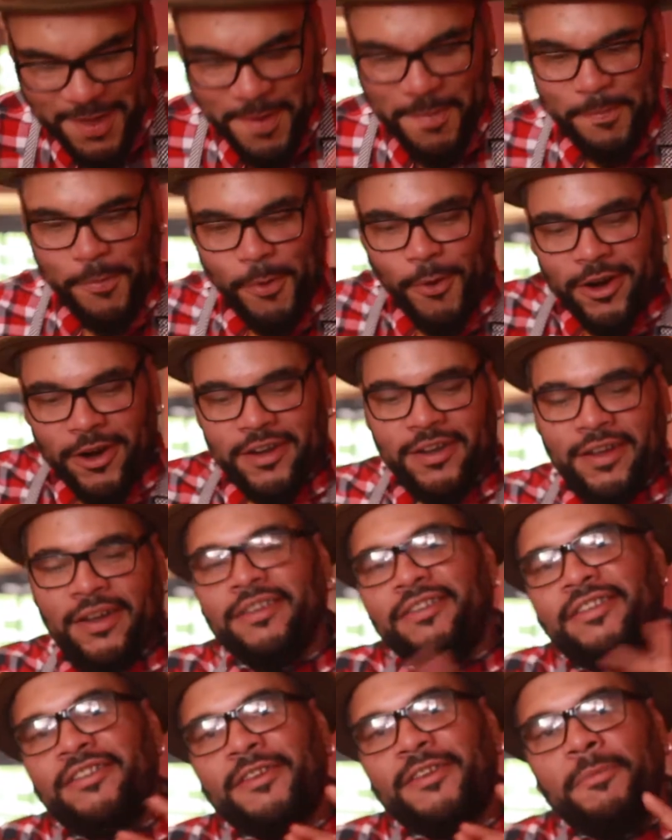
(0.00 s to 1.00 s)
pork
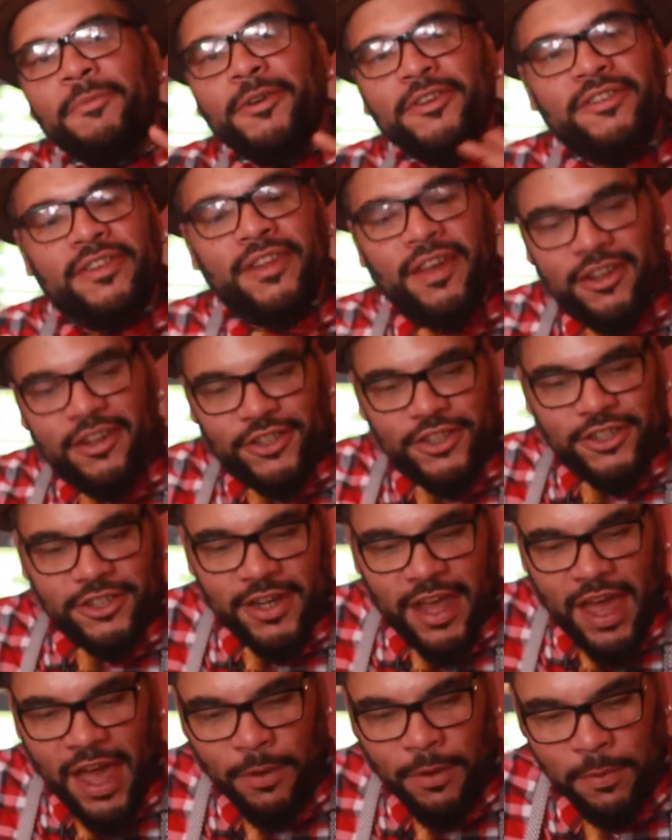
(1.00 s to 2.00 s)
summer dish,
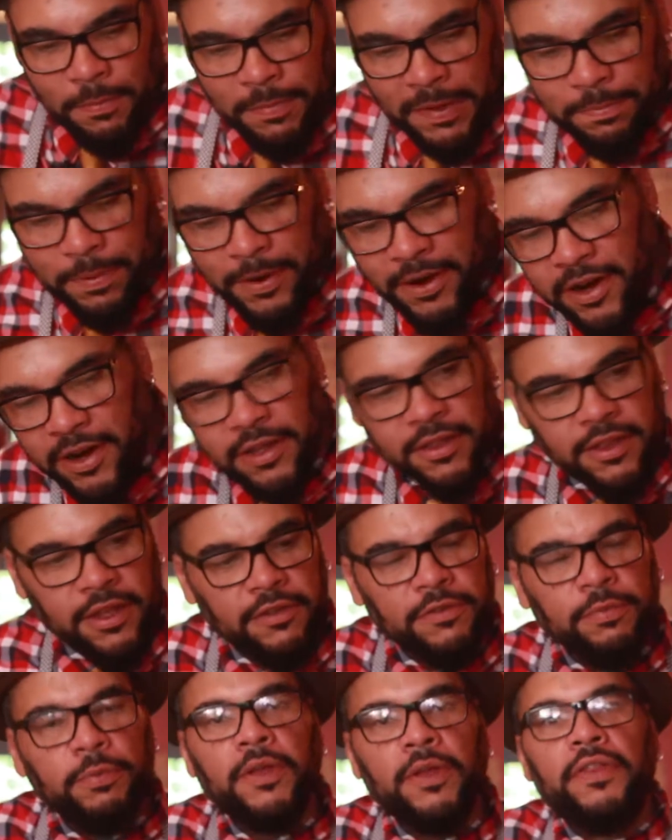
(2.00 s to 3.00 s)
I will be pairing
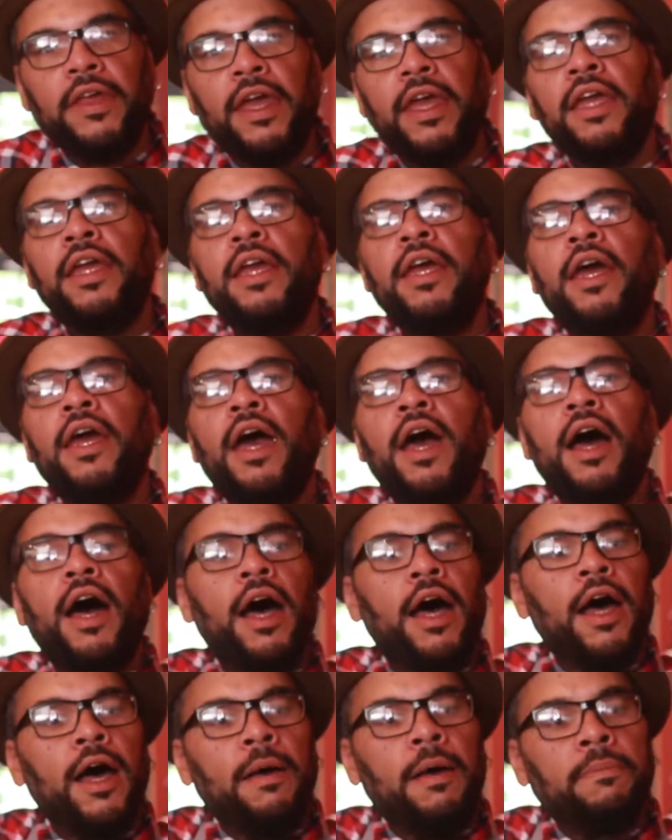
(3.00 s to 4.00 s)
this with a
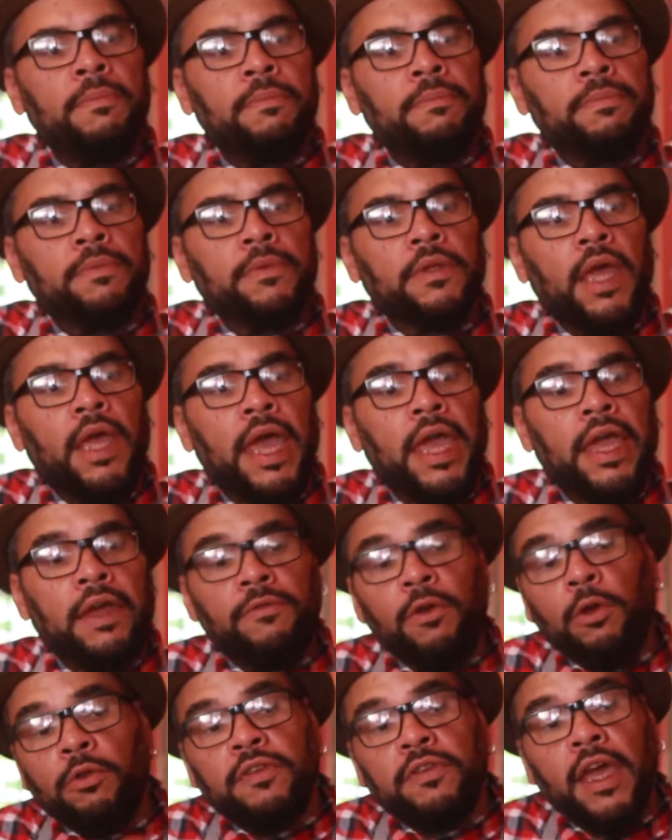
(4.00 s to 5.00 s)

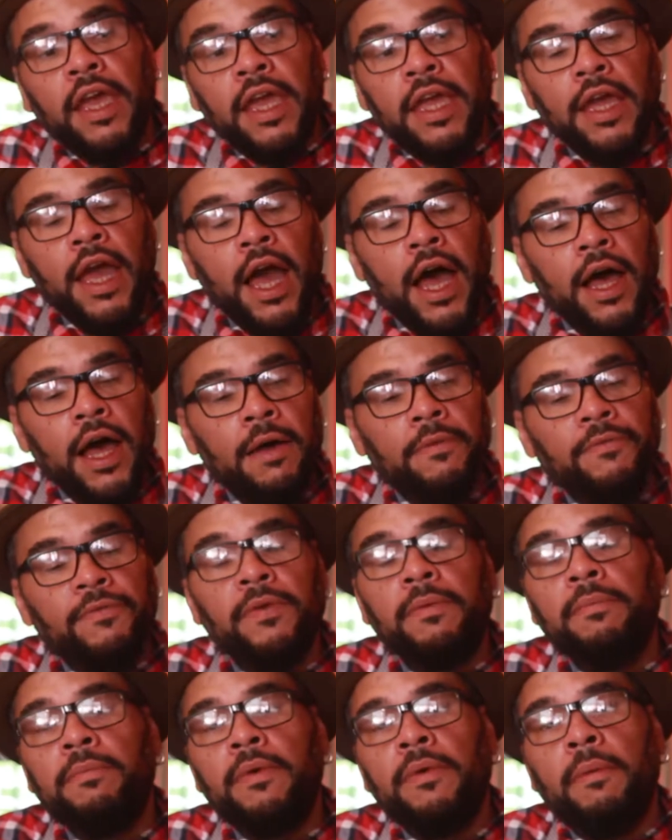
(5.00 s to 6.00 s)
rosé
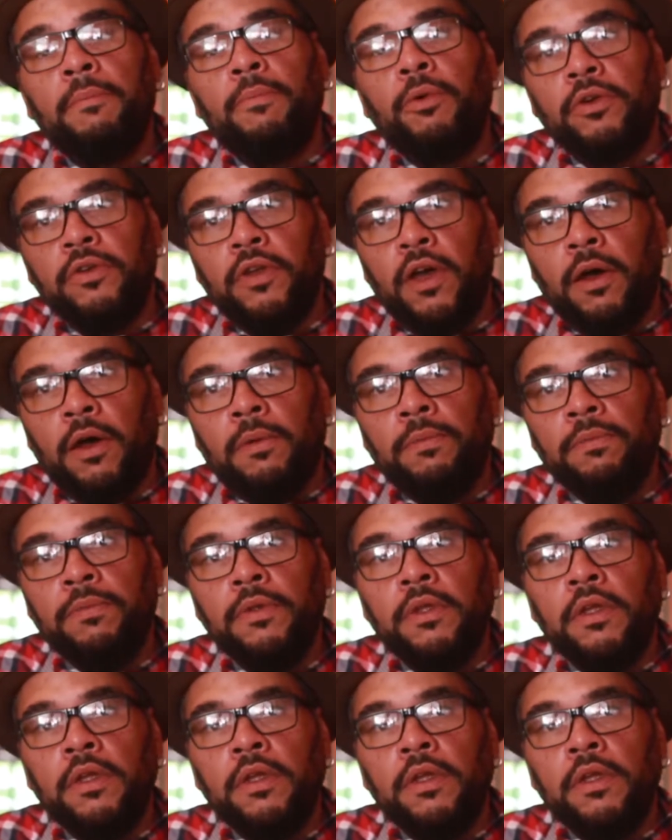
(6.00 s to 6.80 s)
from Bordeaux,